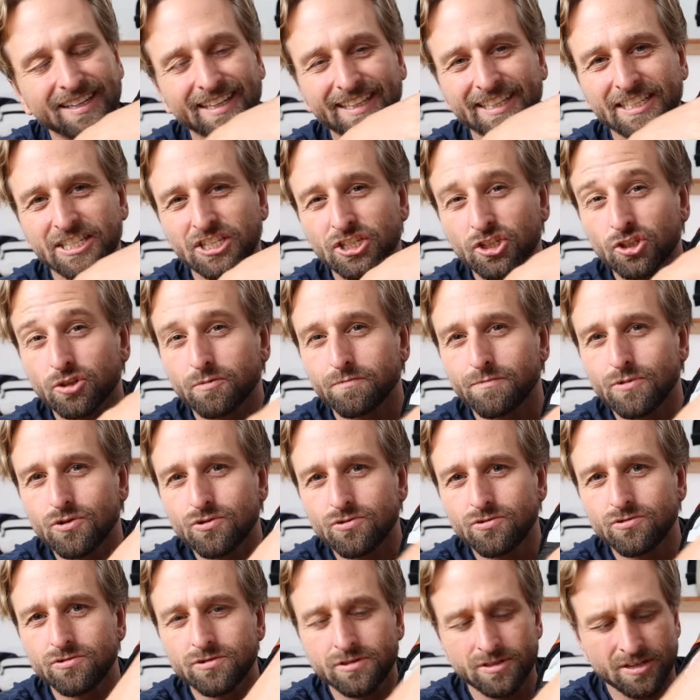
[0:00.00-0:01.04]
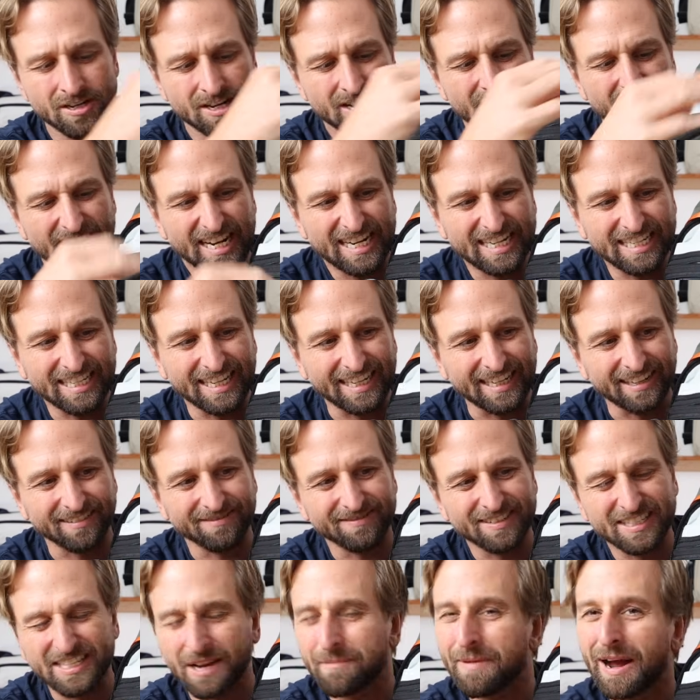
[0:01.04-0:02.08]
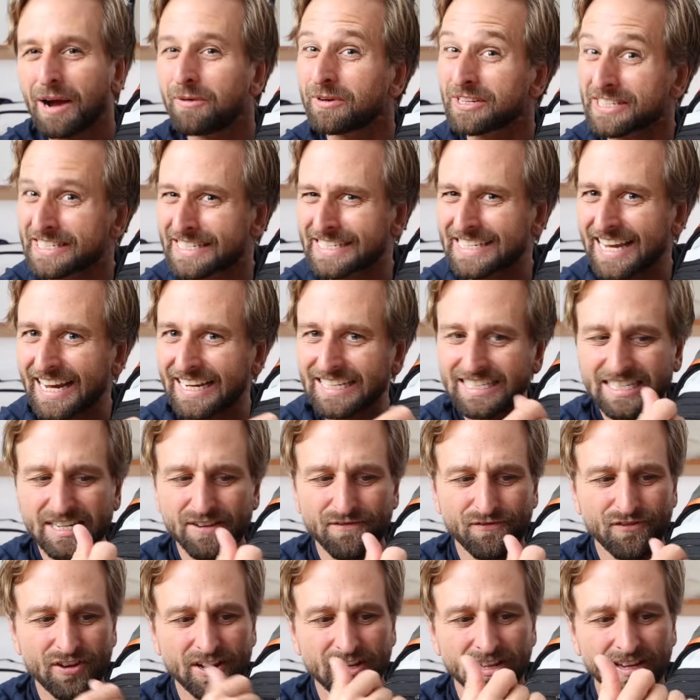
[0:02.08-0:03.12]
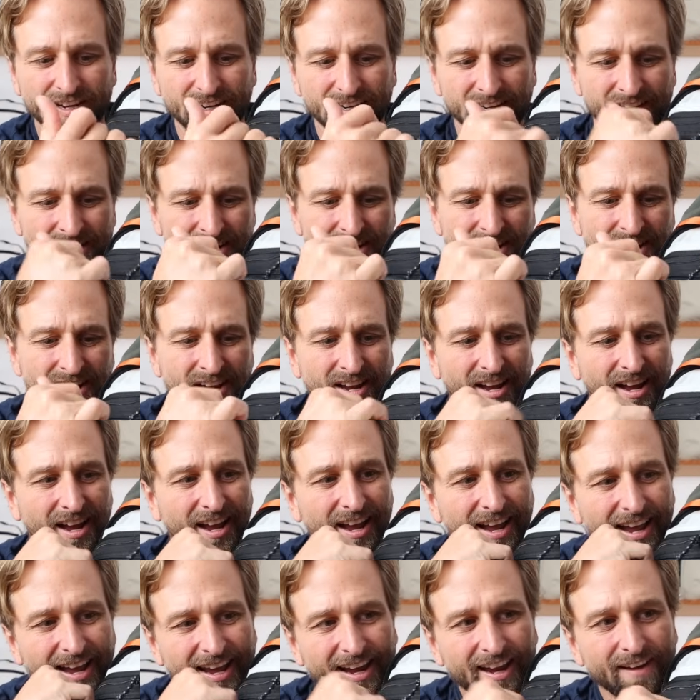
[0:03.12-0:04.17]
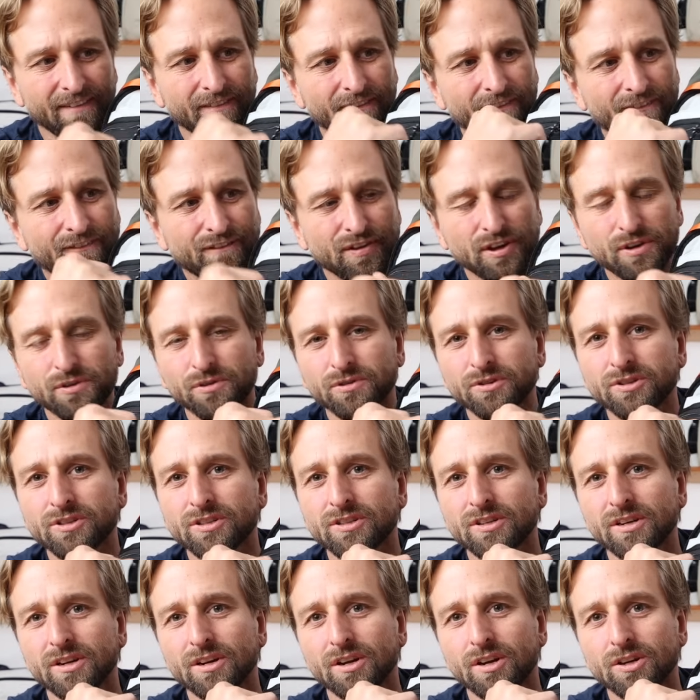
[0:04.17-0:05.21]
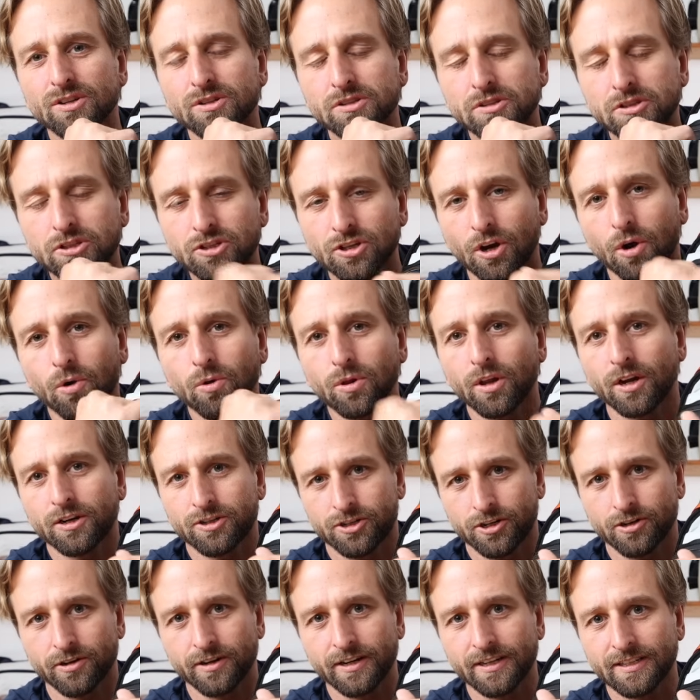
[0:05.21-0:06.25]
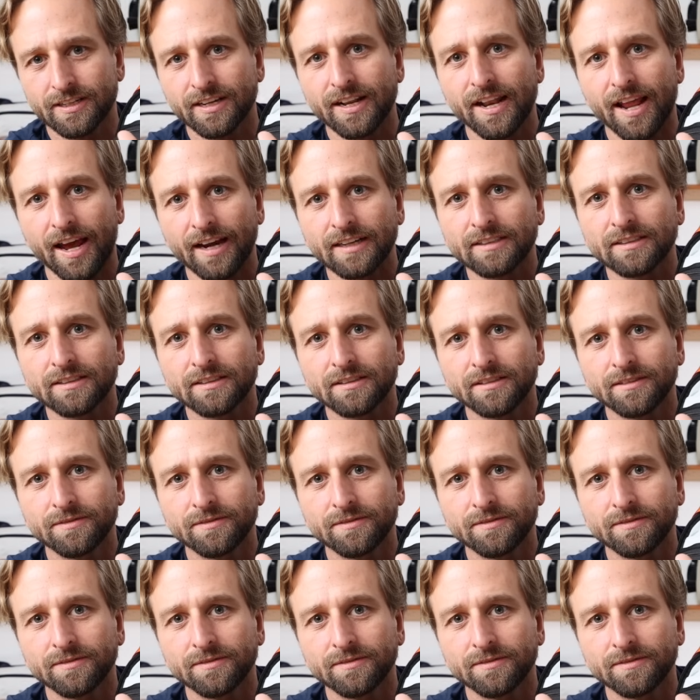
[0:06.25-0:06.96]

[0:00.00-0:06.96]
like it's smooth and like somehow it's sexy feeling. It feels so luxurious and nice.